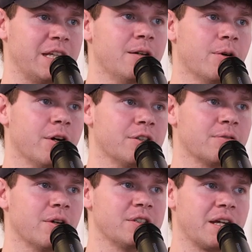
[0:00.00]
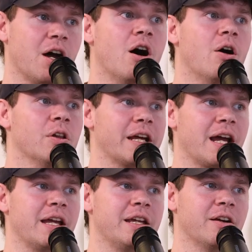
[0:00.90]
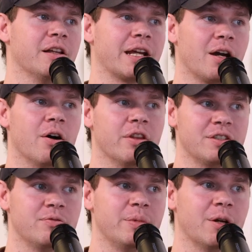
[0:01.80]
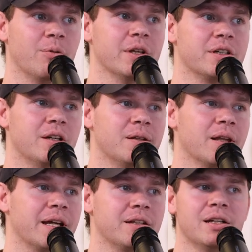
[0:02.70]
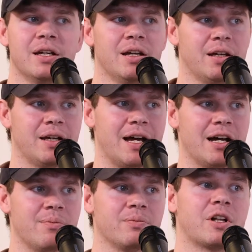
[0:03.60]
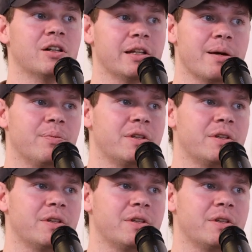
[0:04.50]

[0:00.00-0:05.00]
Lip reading: keywords where it's like, oh, like I hear like, oh, this would be a really good like clip